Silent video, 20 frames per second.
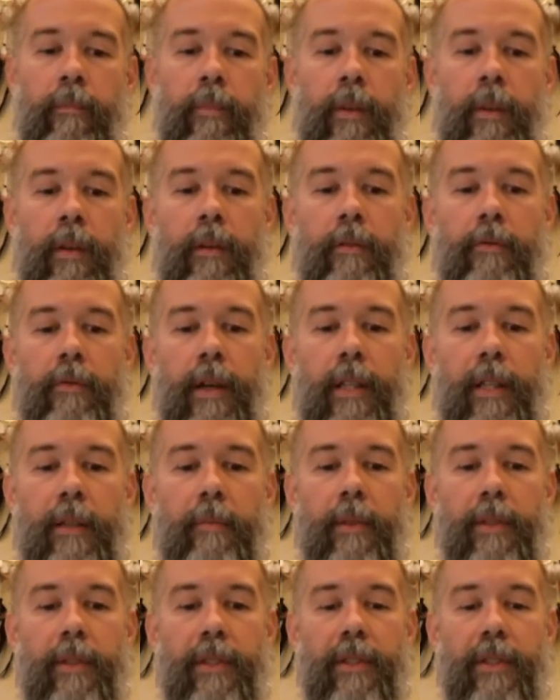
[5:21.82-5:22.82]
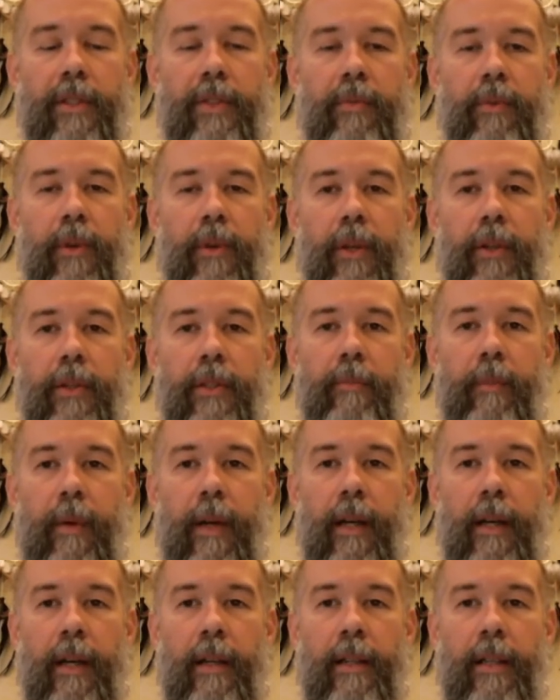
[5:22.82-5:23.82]
find a position where your
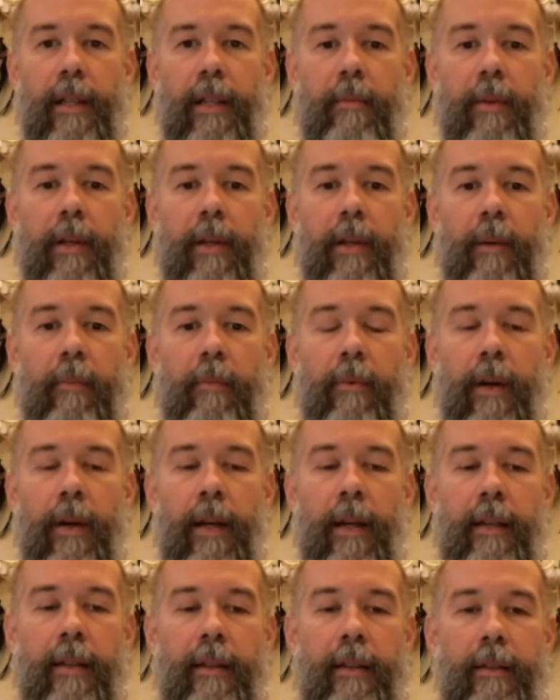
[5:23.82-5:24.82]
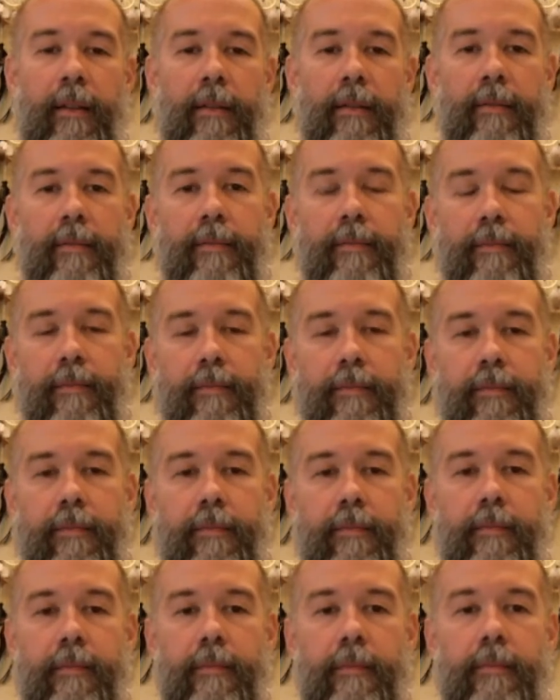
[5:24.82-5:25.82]
spine can be upright
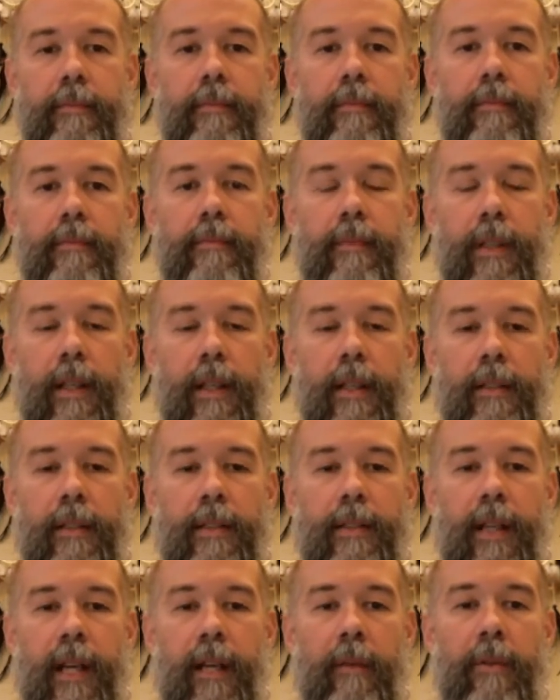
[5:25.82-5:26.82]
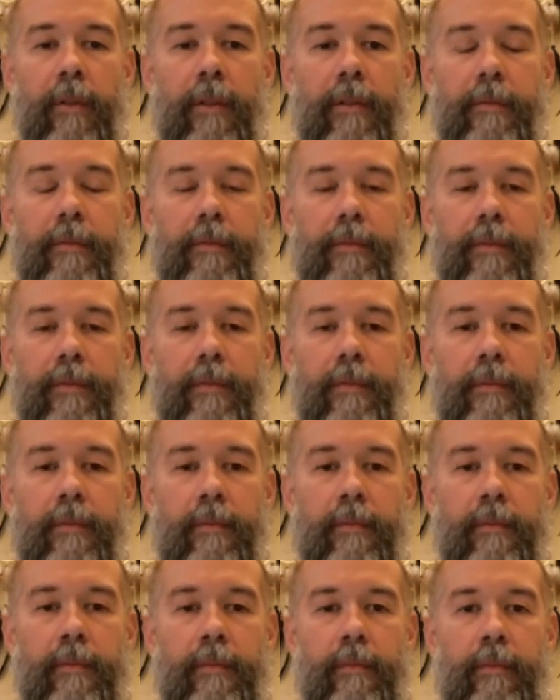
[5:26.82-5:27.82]
and stable,
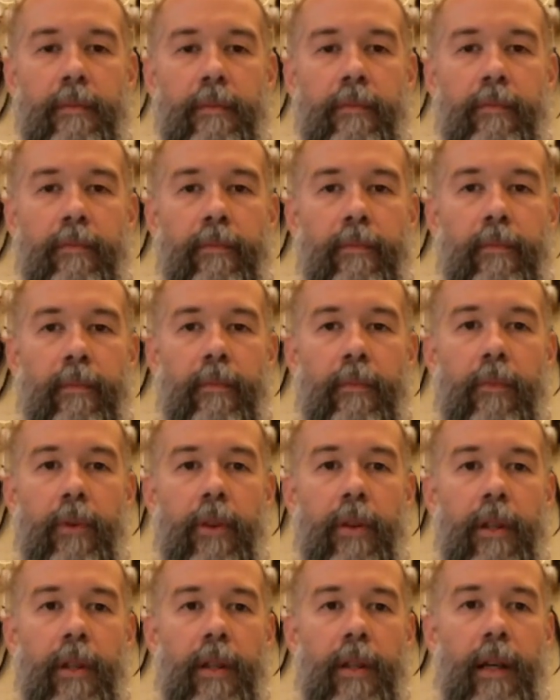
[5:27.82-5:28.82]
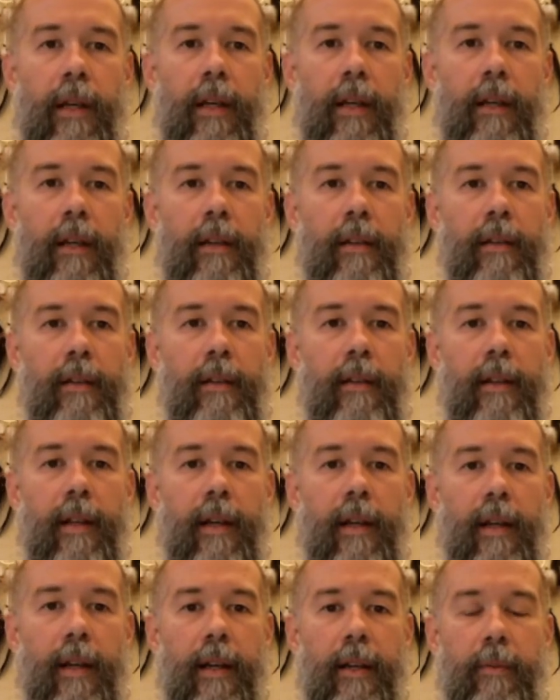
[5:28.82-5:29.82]
with the neck in
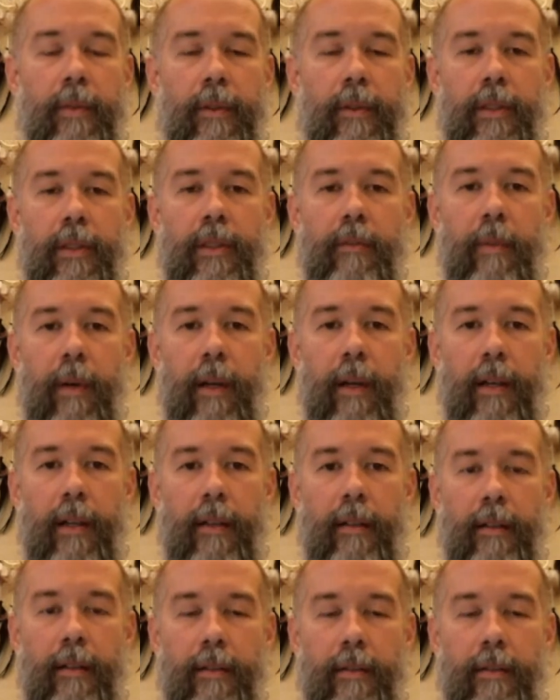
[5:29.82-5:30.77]
line with the spine.